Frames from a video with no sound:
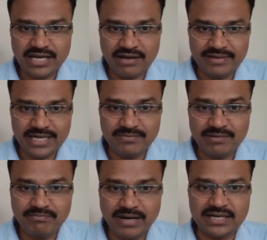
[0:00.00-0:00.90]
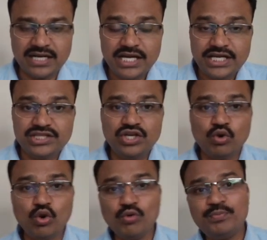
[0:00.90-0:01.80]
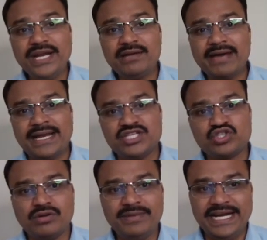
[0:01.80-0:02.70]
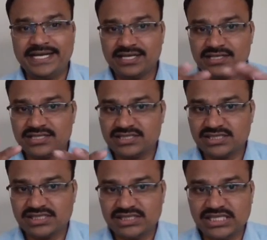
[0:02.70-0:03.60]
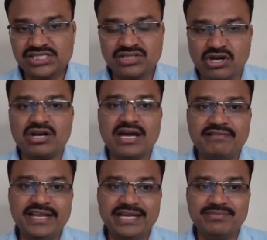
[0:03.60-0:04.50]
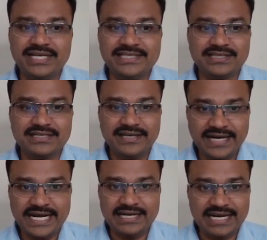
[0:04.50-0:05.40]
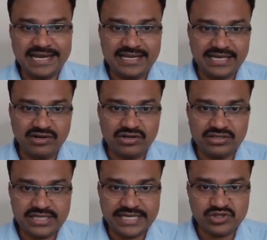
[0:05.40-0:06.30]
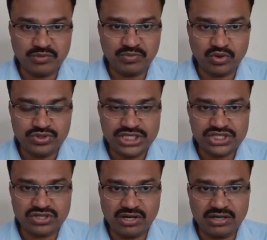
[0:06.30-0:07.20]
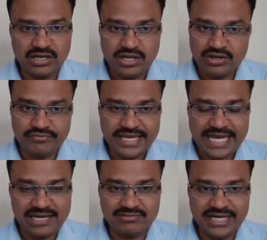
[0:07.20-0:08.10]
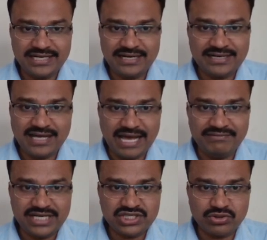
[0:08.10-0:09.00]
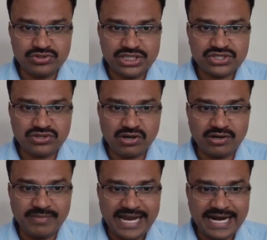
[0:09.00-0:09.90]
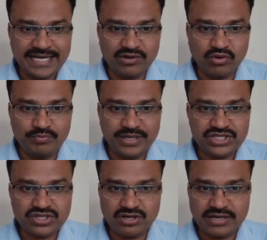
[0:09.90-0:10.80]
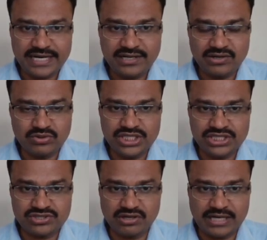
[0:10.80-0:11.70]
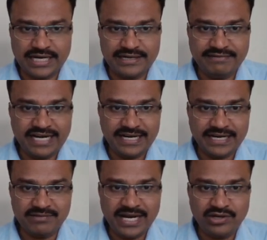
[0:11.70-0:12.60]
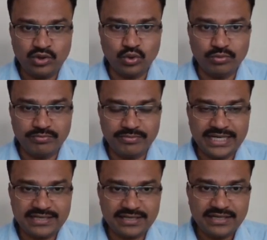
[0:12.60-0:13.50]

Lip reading: available, but the opening balance of debtors is not available here, right? Like in case of closing stock, we calculated the average closing stock by adding opening stock and closing stock and dividing it by 2. But